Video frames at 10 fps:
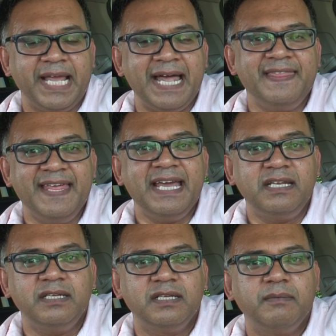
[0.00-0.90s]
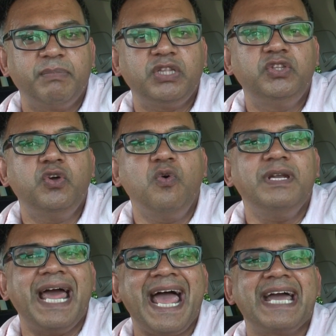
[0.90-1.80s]
And then, but
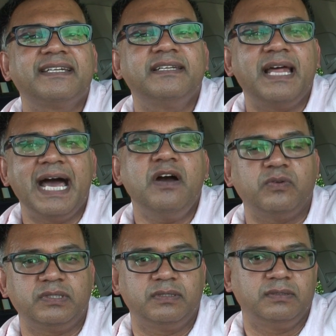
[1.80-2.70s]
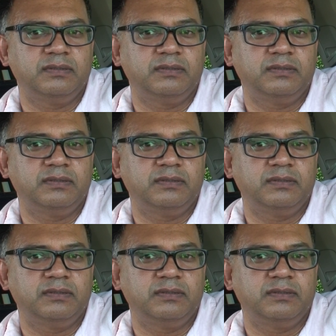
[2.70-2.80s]
don't act it out.